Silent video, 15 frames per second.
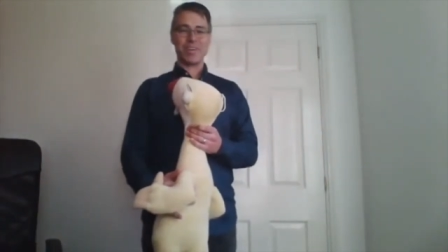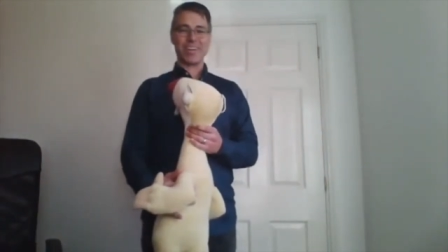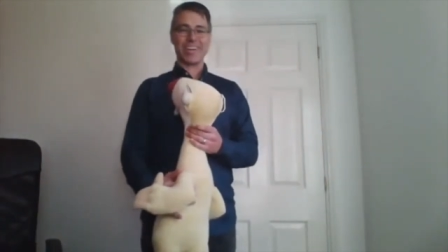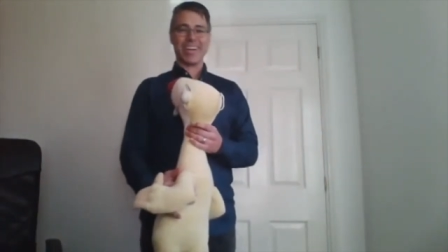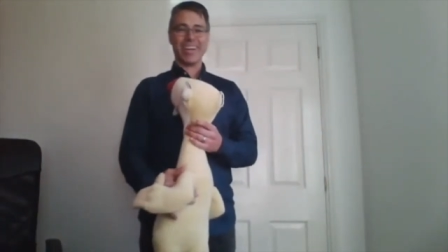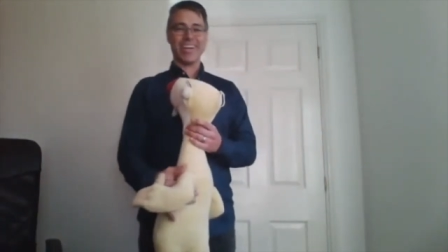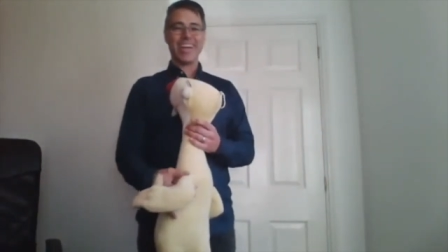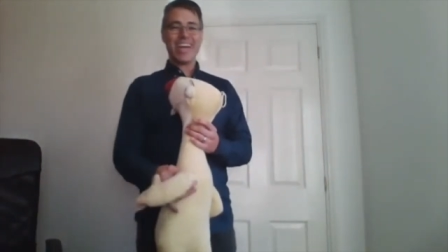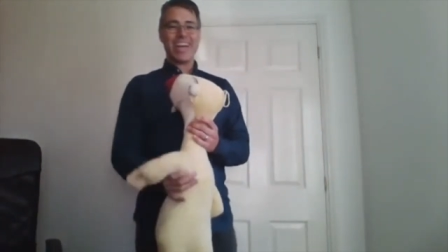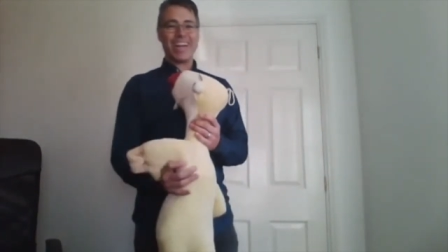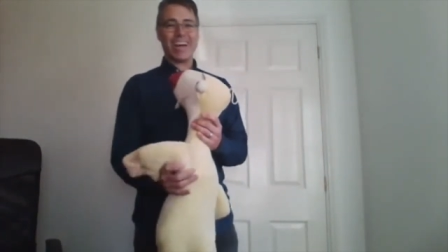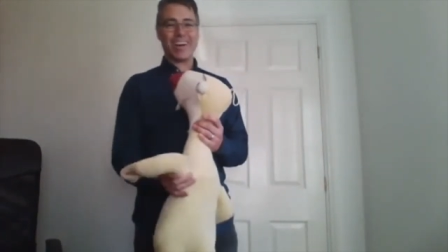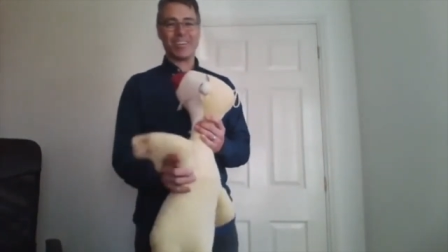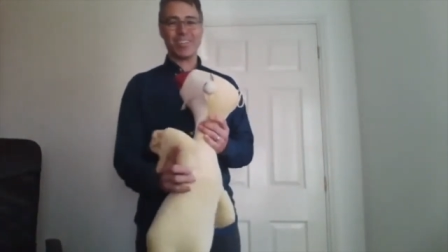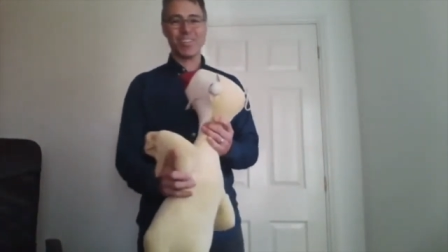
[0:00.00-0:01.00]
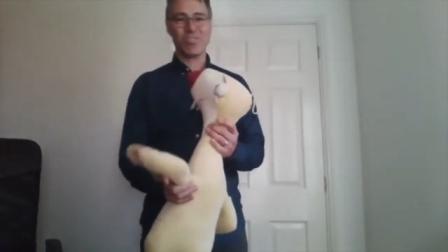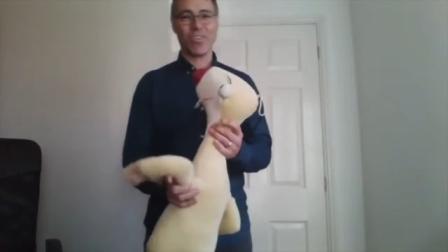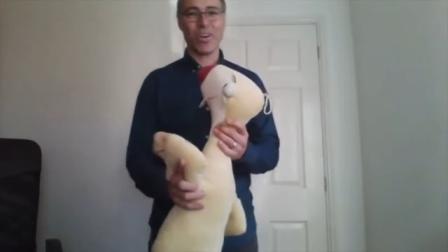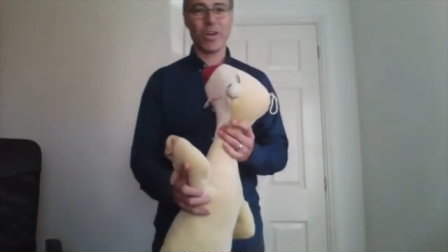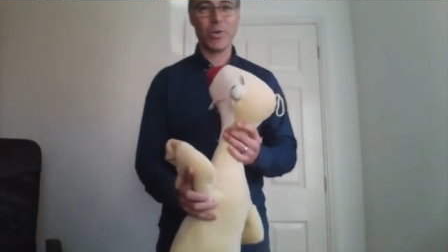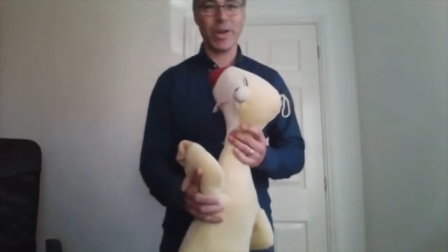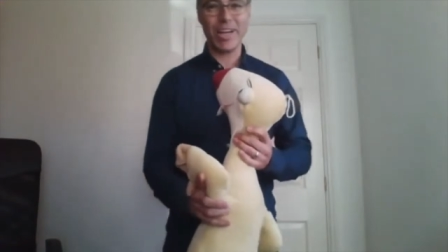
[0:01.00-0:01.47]
okay? Now, just
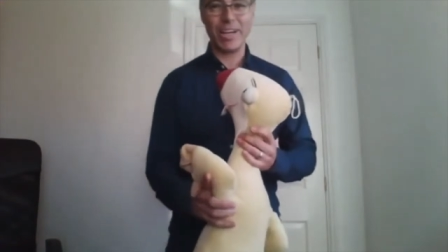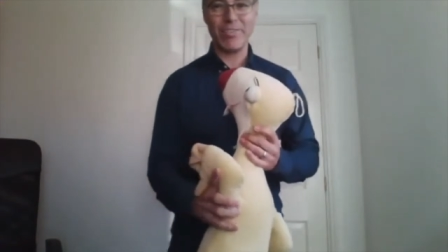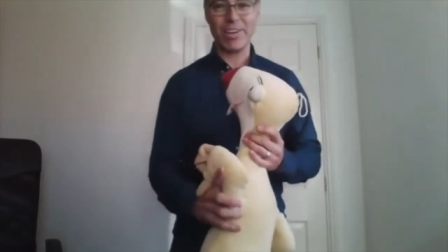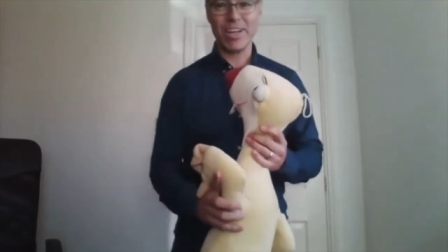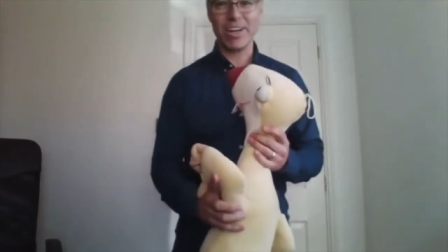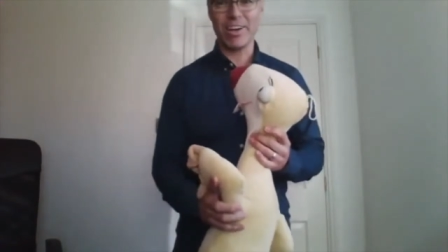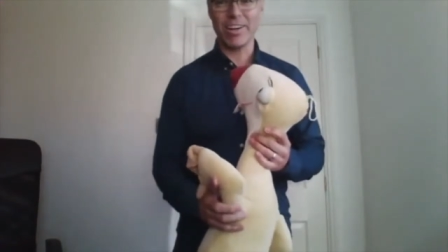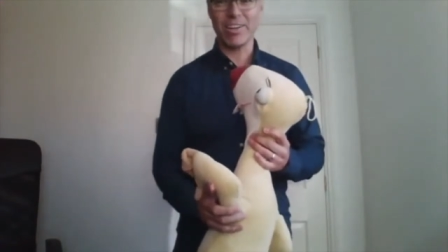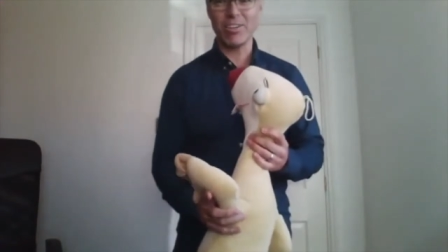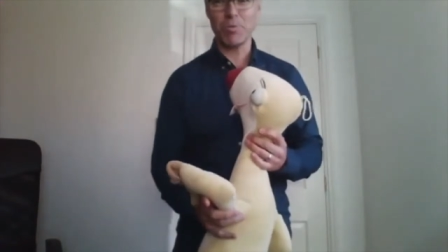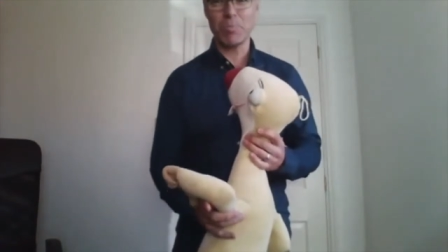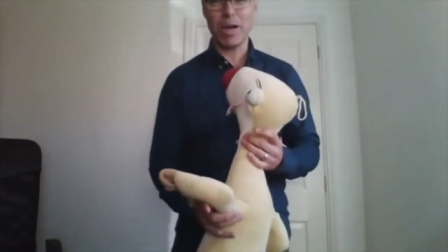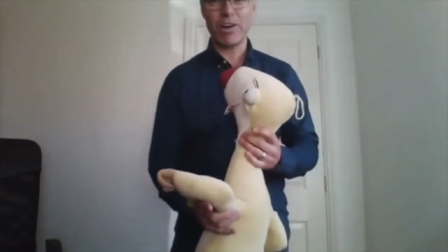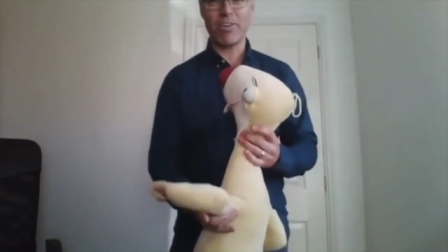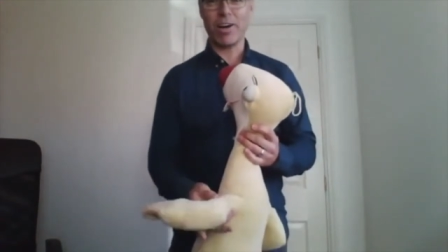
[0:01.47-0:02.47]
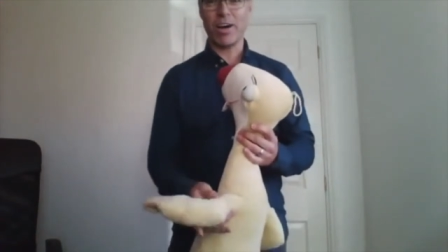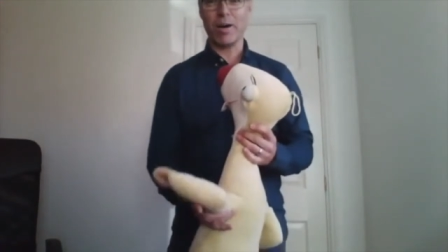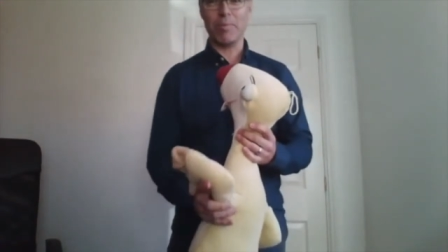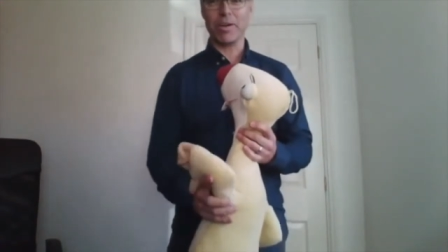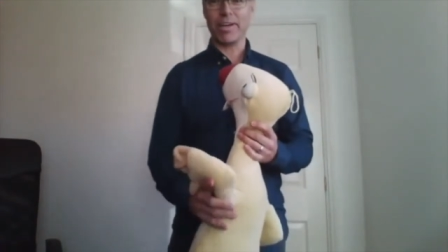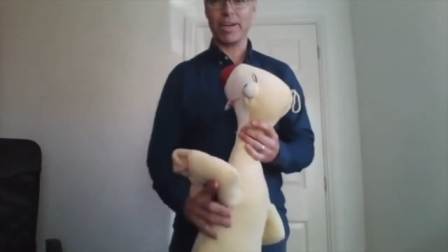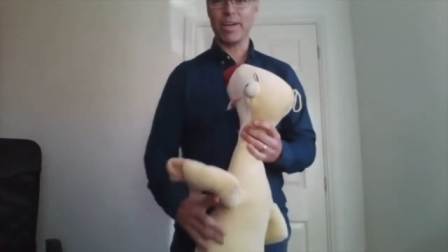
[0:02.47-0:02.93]
very quickly regarding spare
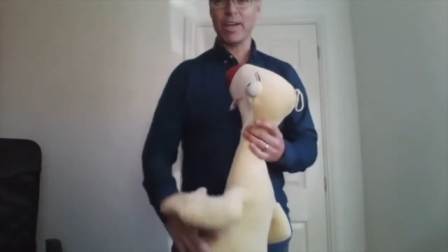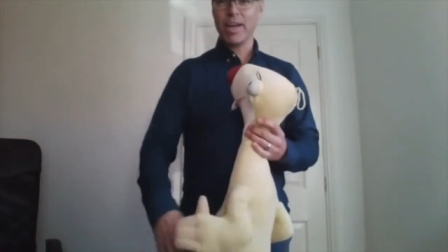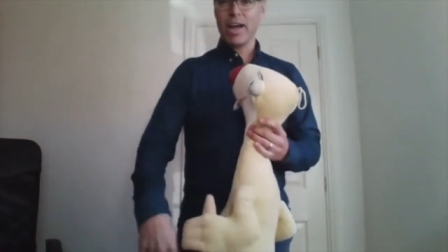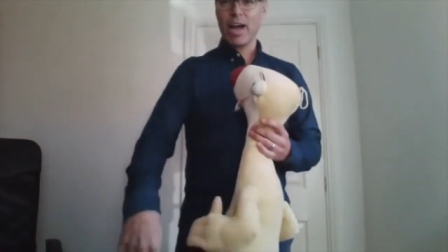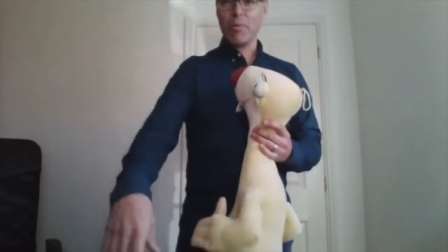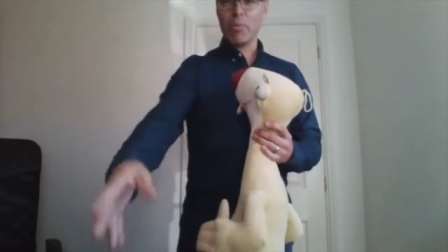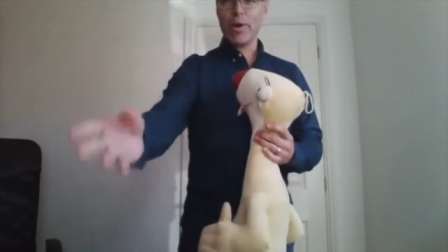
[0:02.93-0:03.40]
arm, okay? I'm